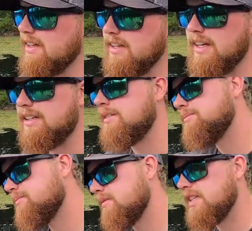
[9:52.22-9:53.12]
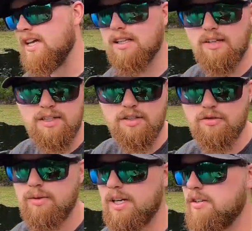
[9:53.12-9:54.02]
that like 10, 11
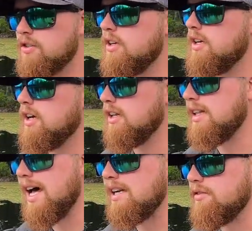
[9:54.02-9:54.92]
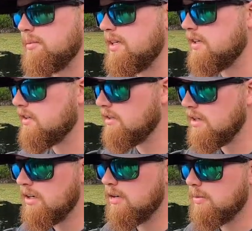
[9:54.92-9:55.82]
inch range, a lot of them in here.
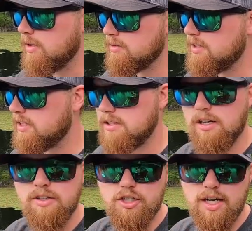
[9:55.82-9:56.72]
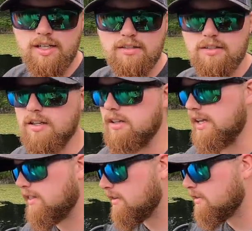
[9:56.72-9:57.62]
We don't see a ton of giants that are
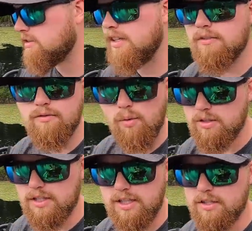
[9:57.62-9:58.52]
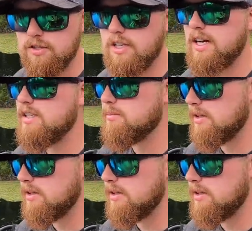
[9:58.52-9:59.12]
that 13, 14 inch size,